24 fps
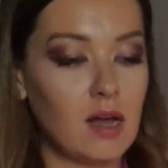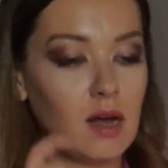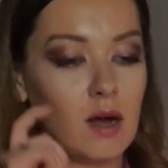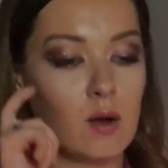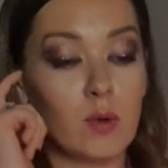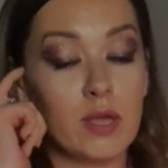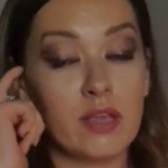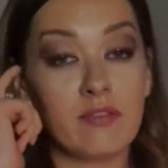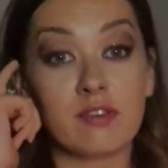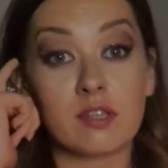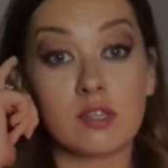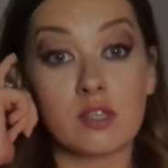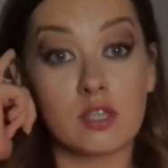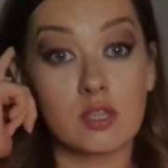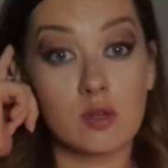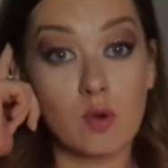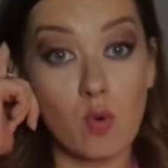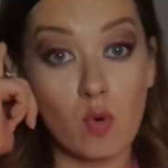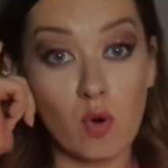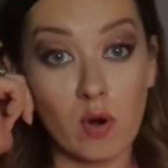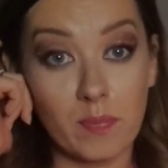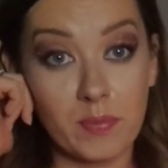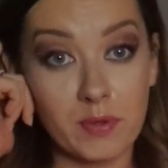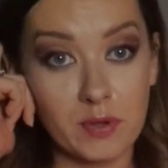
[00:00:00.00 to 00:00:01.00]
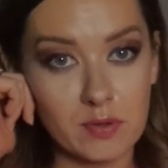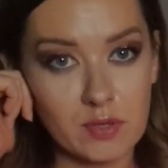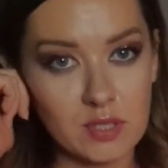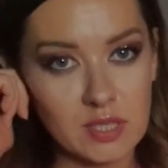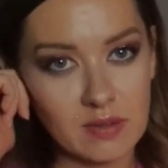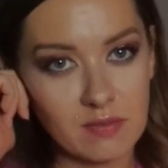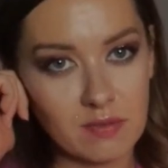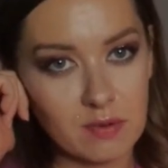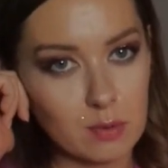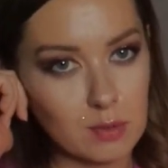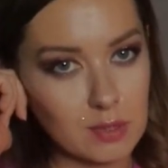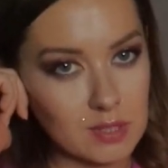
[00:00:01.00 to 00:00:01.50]
Oh, even Scorpios.
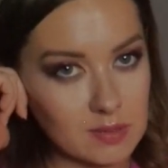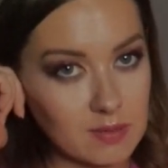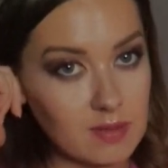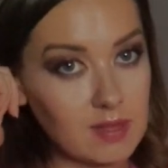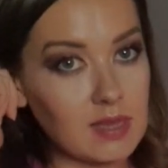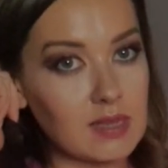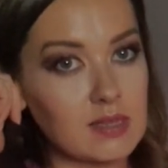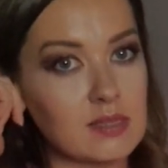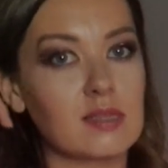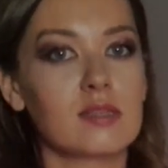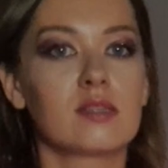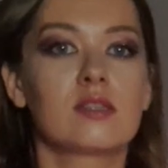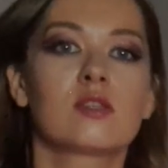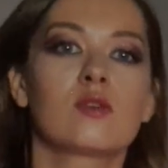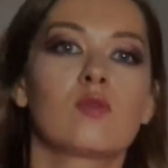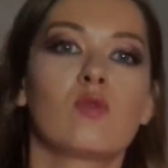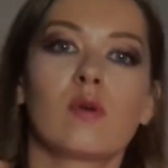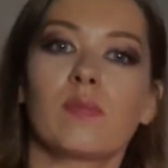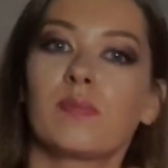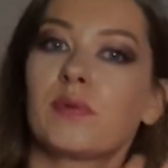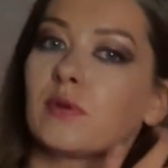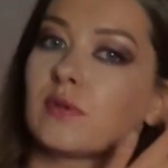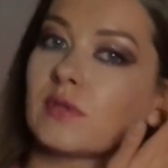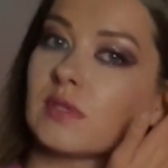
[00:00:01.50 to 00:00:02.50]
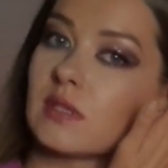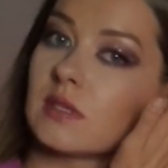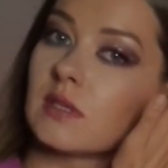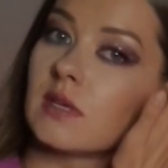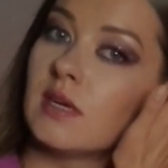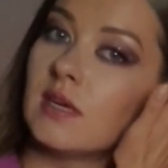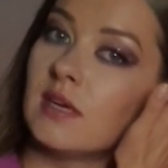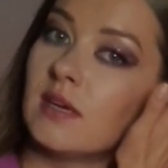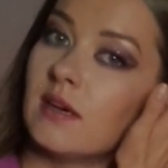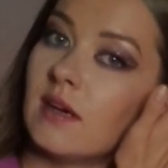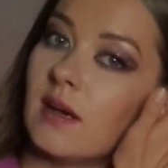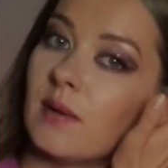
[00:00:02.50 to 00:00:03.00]
Everyone thinks that Scorpio is an
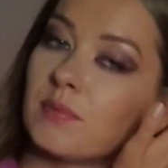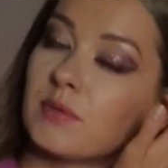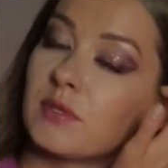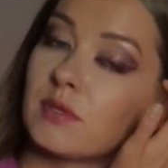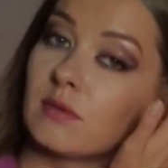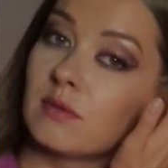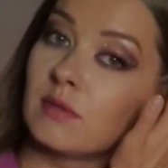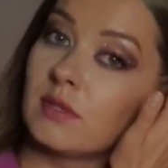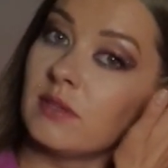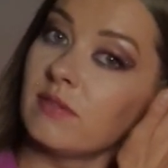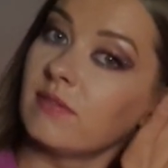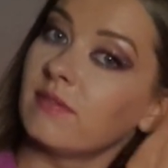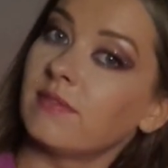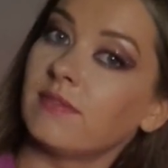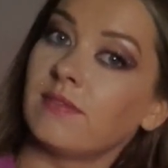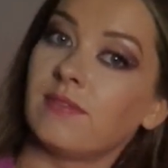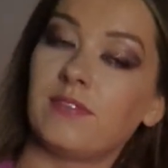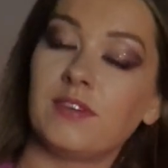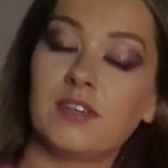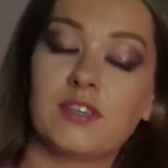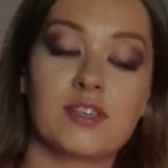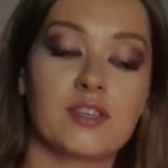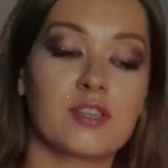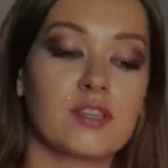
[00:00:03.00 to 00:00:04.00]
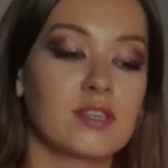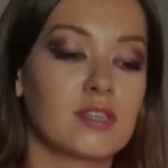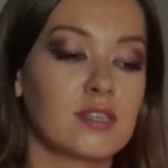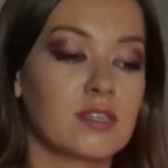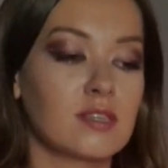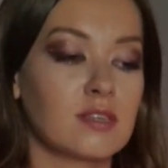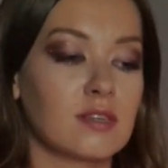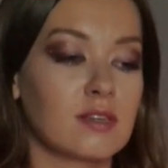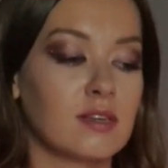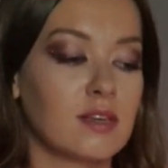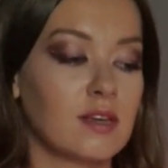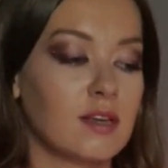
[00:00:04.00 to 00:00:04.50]
absolutely
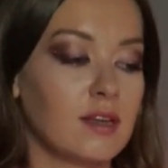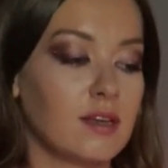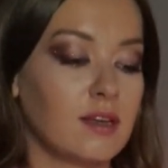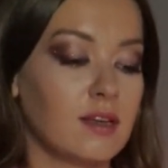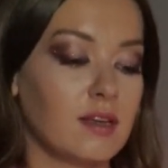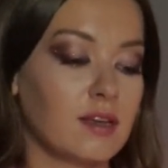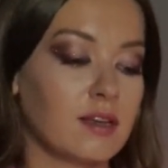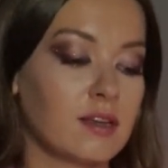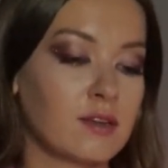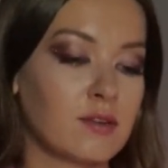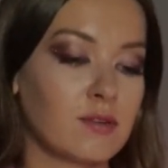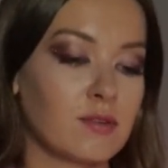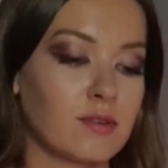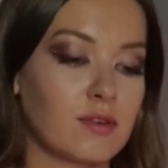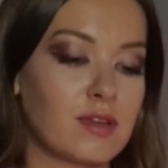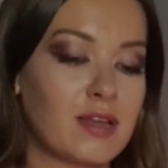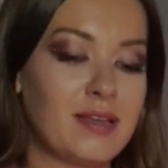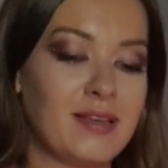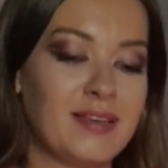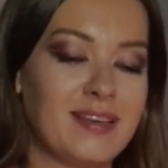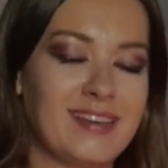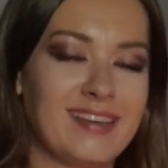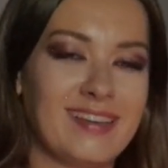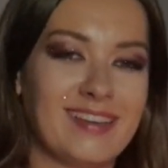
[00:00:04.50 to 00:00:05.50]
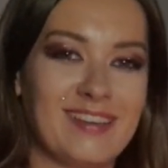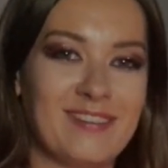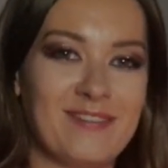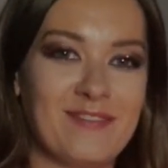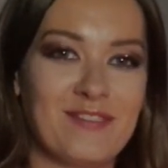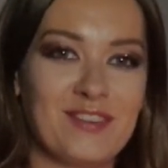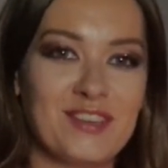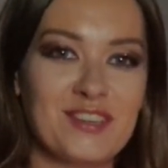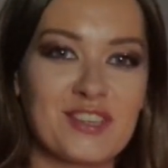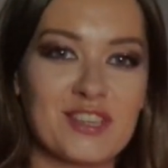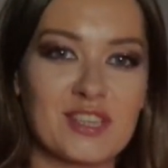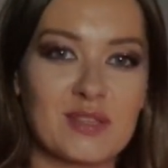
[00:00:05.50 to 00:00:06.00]
vicious,
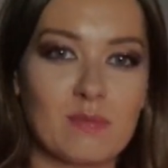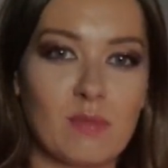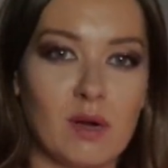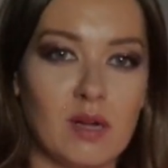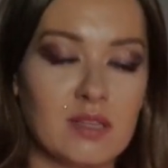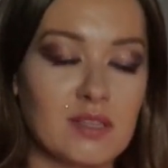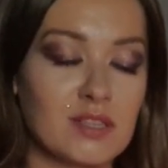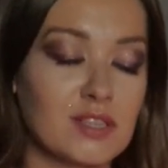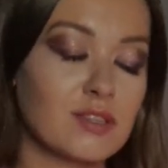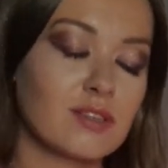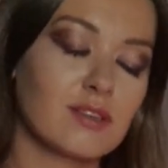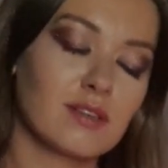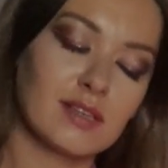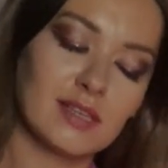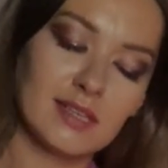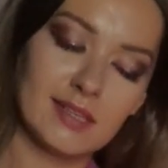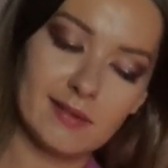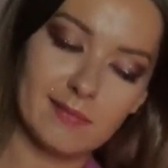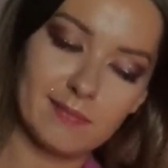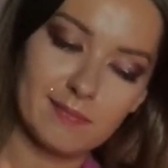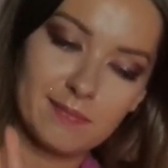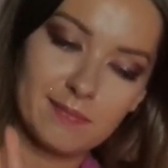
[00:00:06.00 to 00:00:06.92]
vicious monster.